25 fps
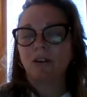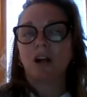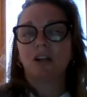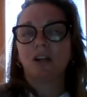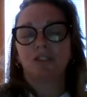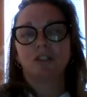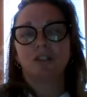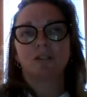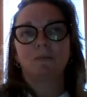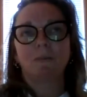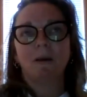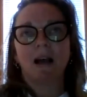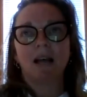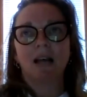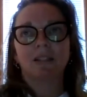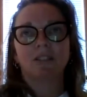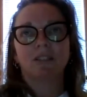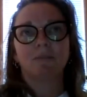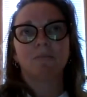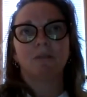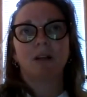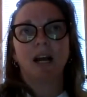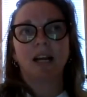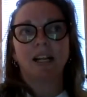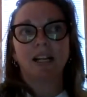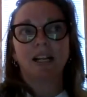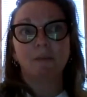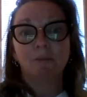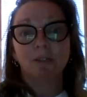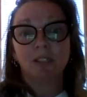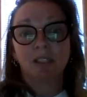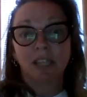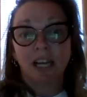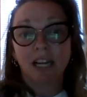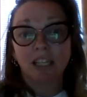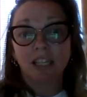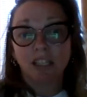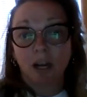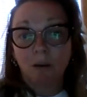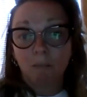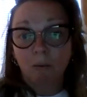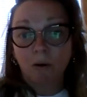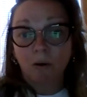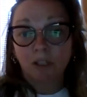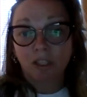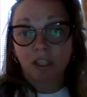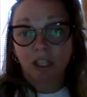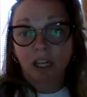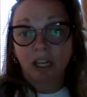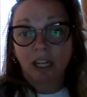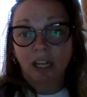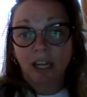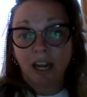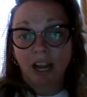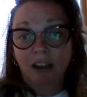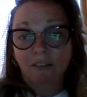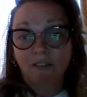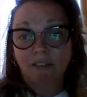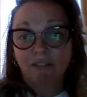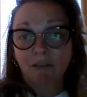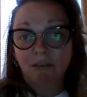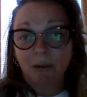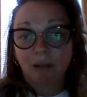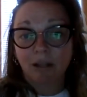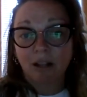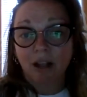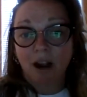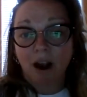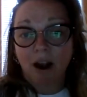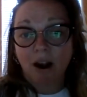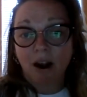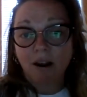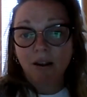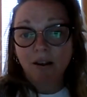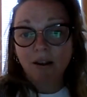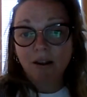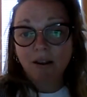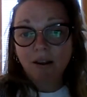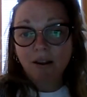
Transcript: not just past, I'm lying, in Saint-Jean-Port-Joli. Have you ever been there?